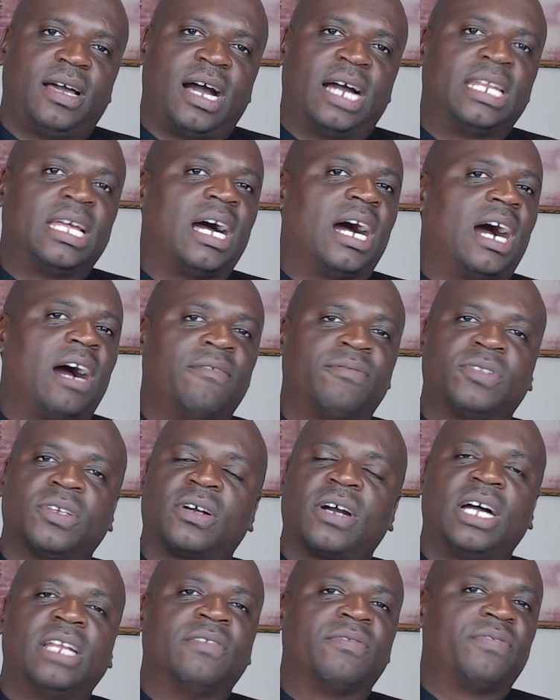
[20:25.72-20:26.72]
and I have to
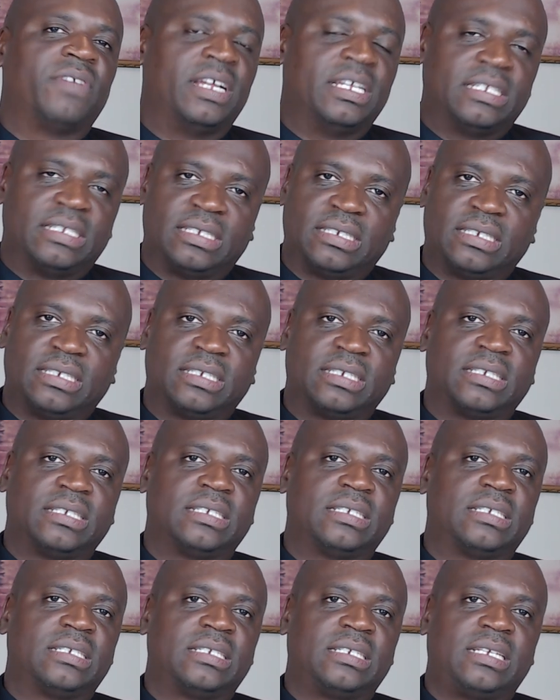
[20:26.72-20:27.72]
confess,
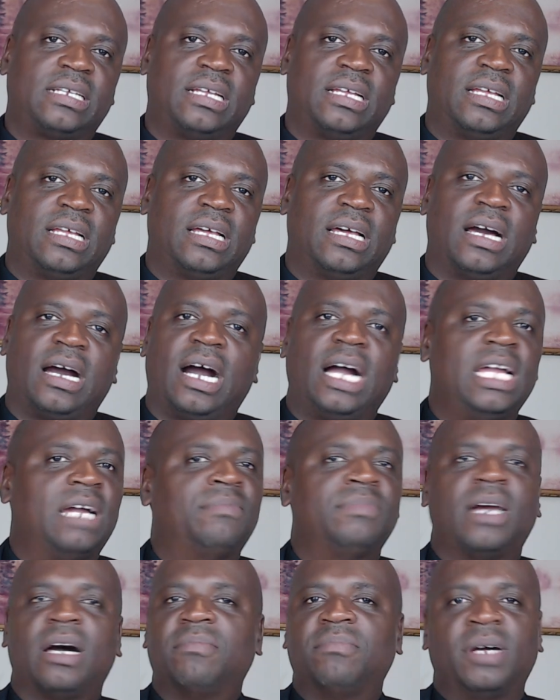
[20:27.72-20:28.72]
I
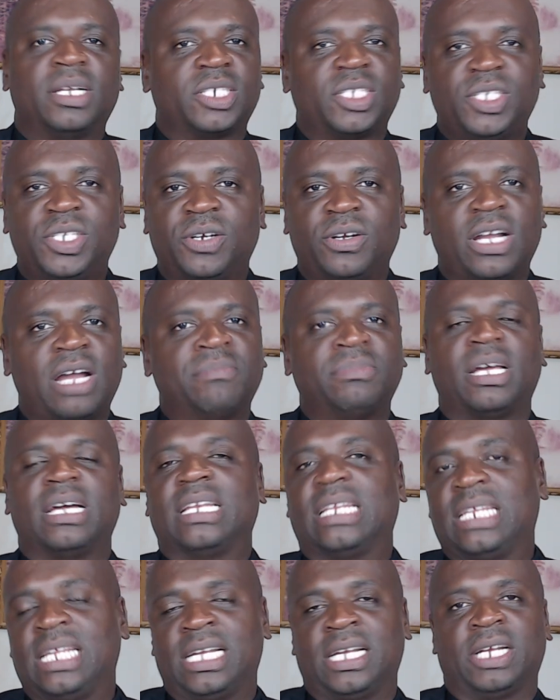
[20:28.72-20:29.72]
am not mature, I'm
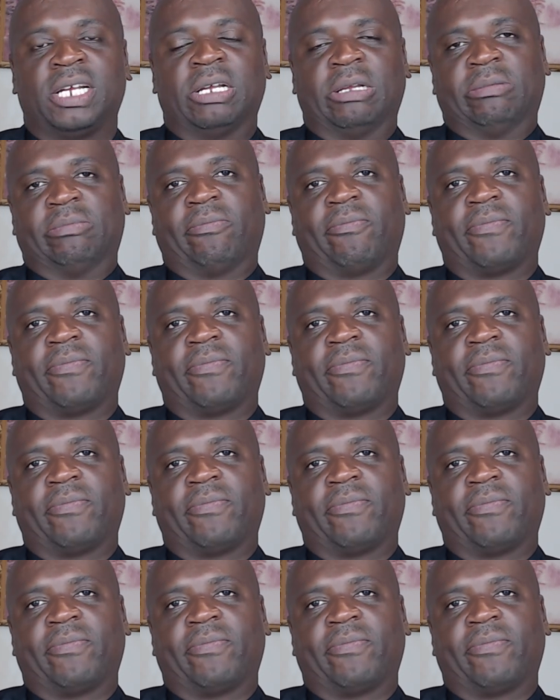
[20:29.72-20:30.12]
not there.